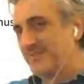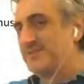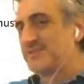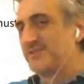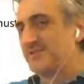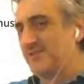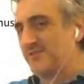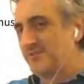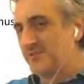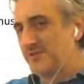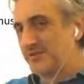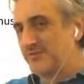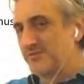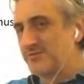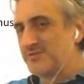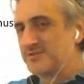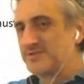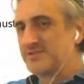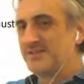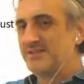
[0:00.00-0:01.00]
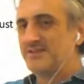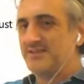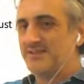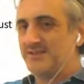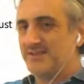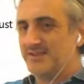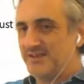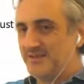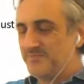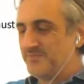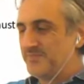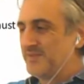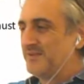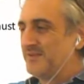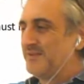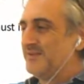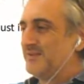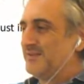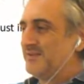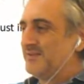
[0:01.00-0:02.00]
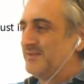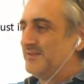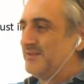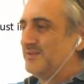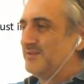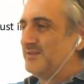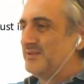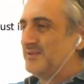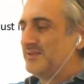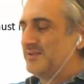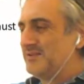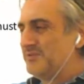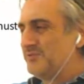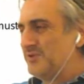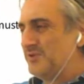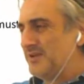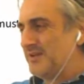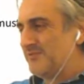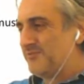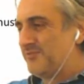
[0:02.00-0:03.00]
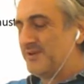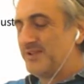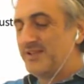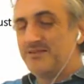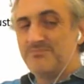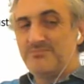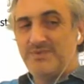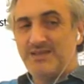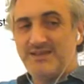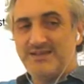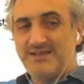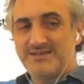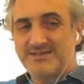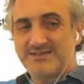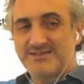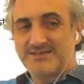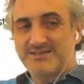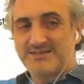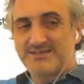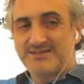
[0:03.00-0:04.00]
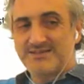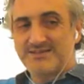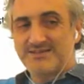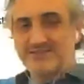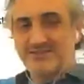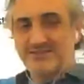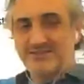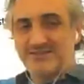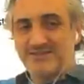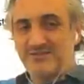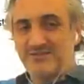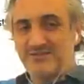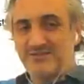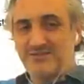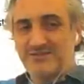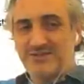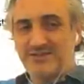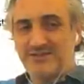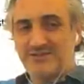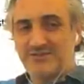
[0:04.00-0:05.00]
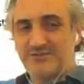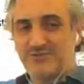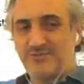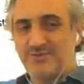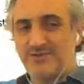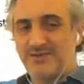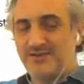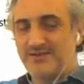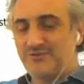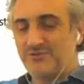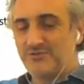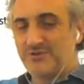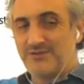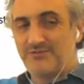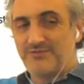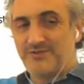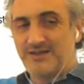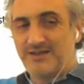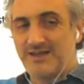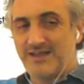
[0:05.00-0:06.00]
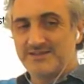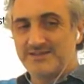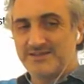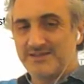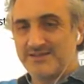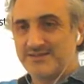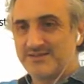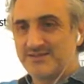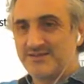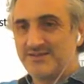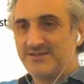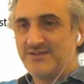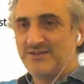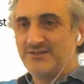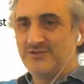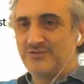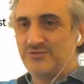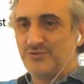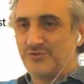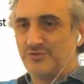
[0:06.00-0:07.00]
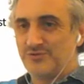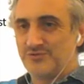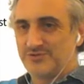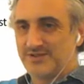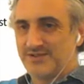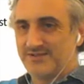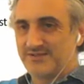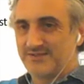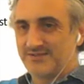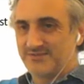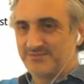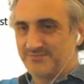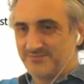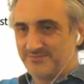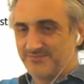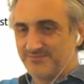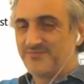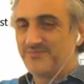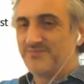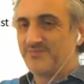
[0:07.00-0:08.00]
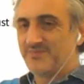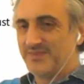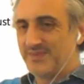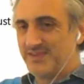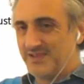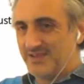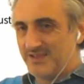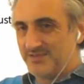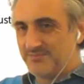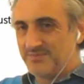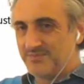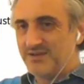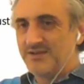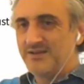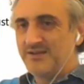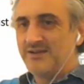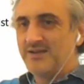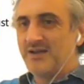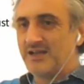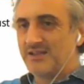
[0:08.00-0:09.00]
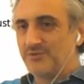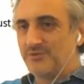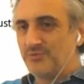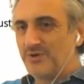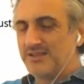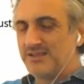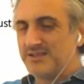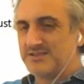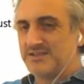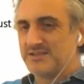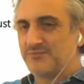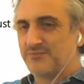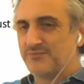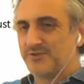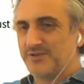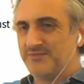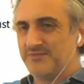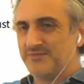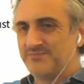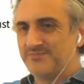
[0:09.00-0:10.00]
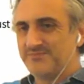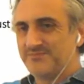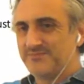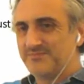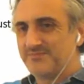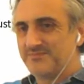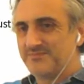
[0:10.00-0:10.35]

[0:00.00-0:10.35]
It's a free frequency, yeah. Well, free means that you don't need to have a license to use it. Yeah. And why is it free?